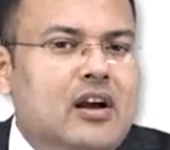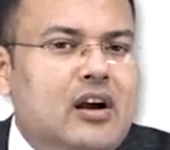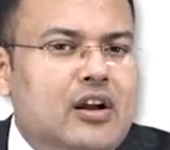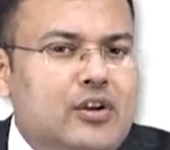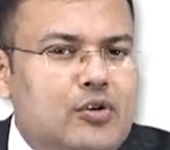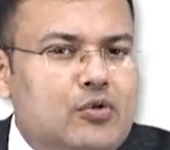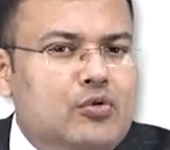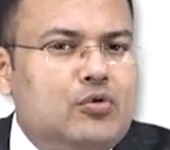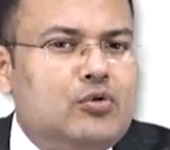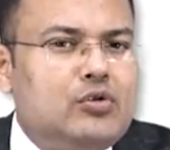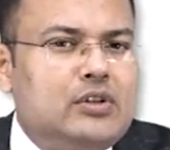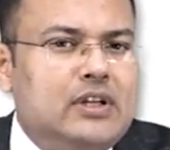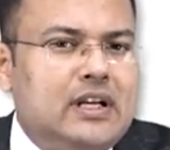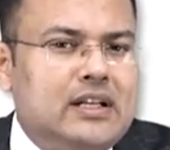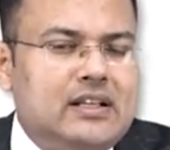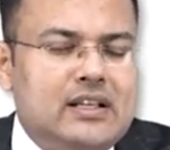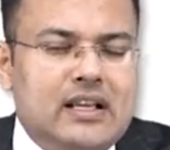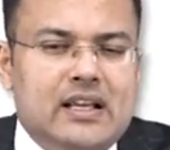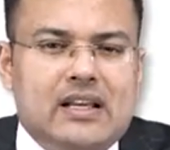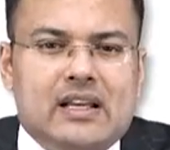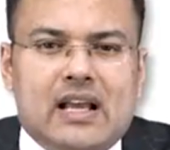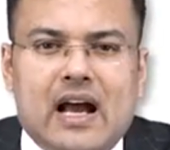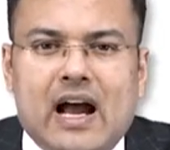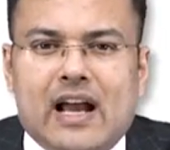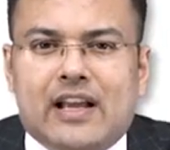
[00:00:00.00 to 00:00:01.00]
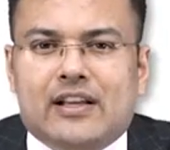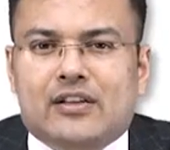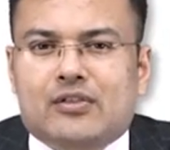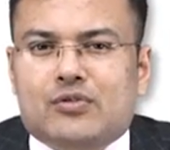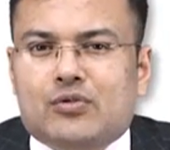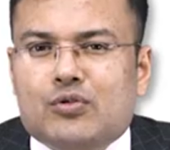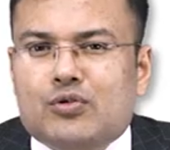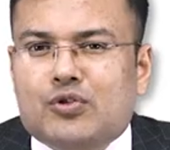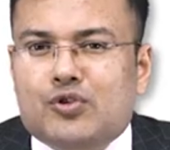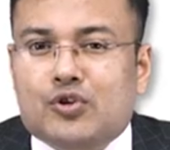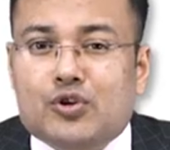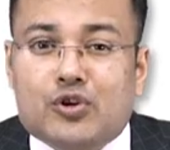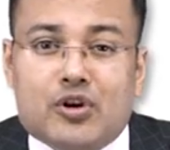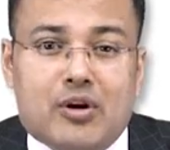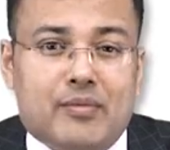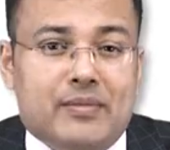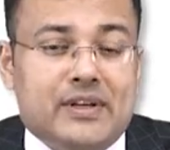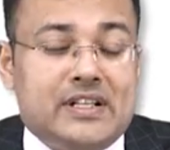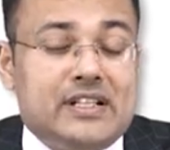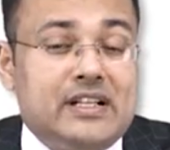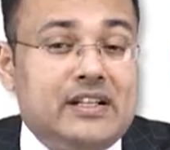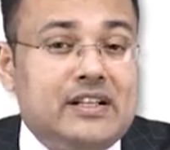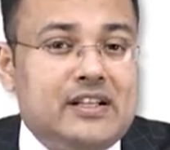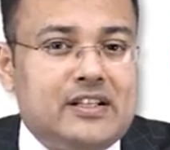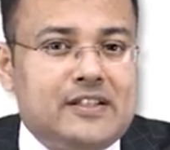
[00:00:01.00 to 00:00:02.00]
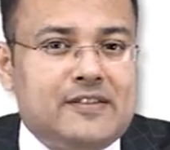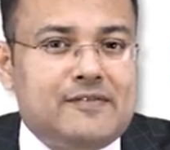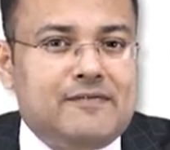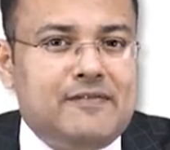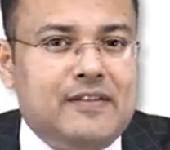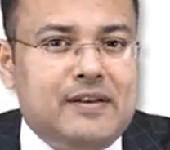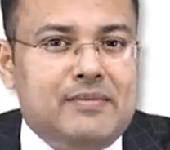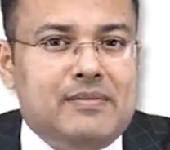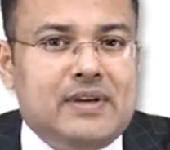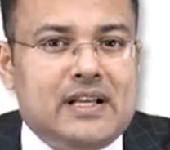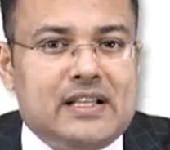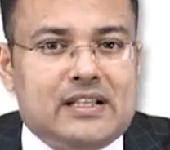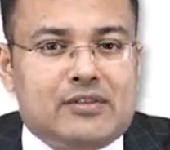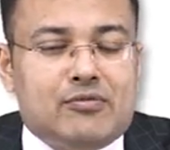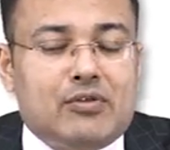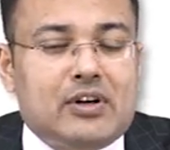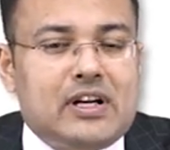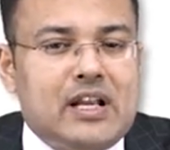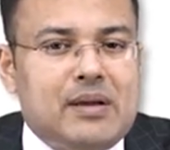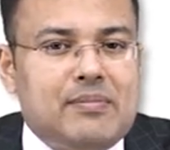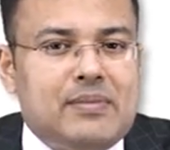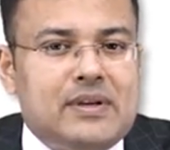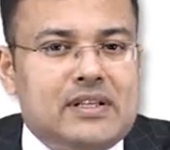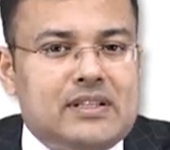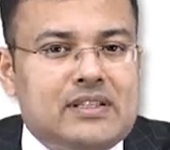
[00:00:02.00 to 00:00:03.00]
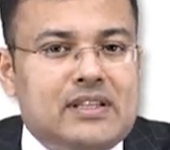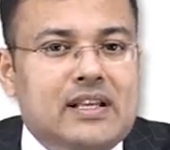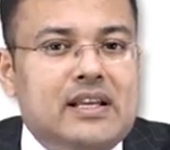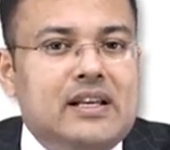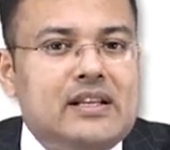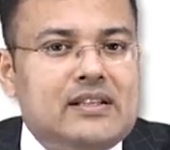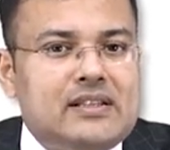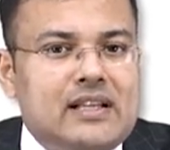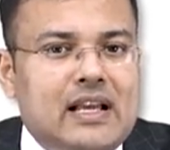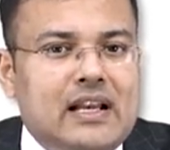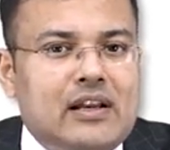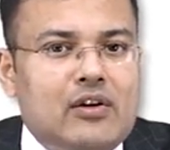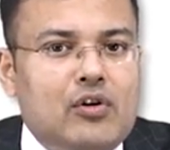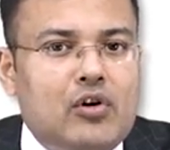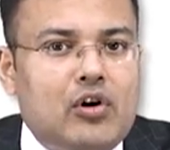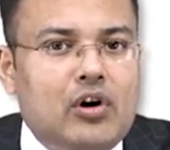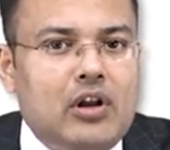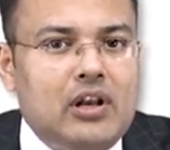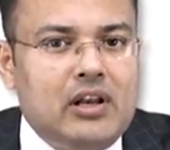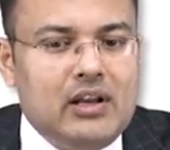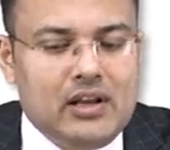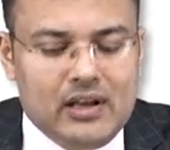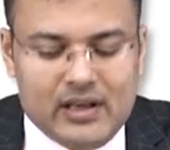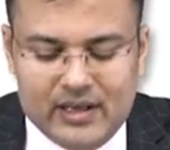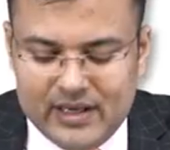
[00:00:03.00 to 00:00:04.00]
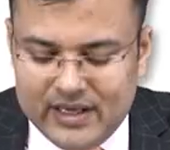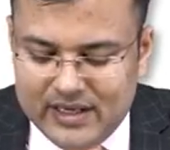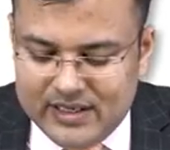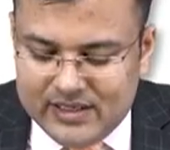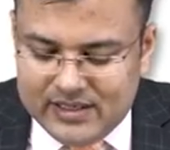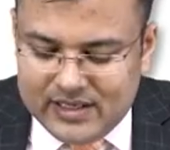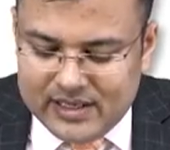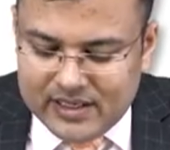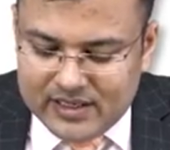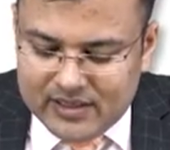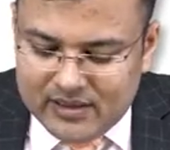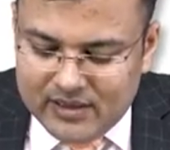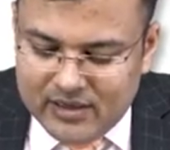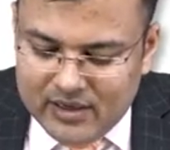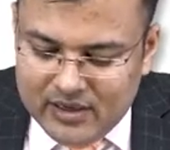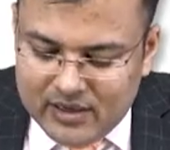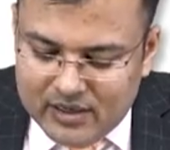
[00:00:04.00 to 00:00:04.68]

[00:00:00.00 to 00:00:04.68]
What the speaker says: You know that in high socioeconomic status, females, what happens? There is alcohol intake.